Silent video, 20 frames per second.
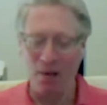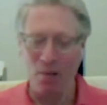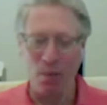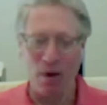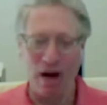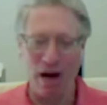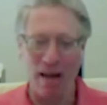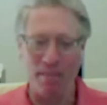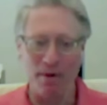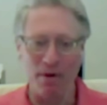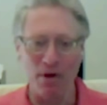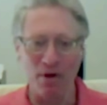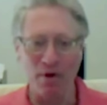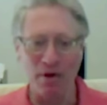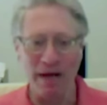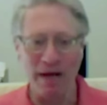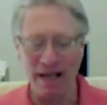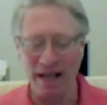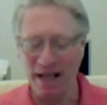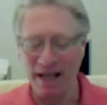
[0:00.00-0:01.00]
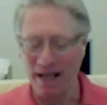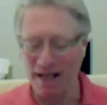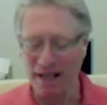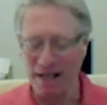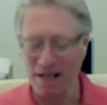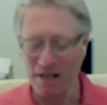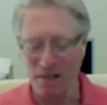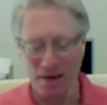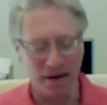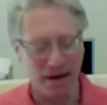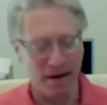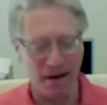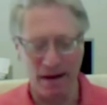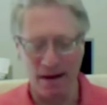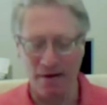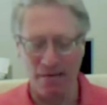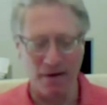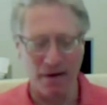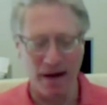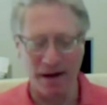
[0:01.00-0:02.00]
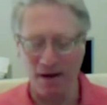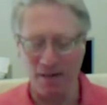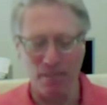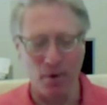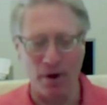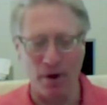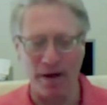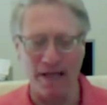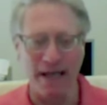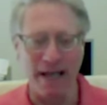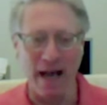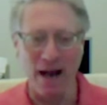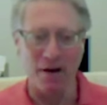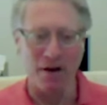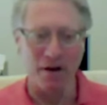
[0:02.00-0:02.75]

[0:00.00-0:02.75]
and what I'm doing is, in effect, pointing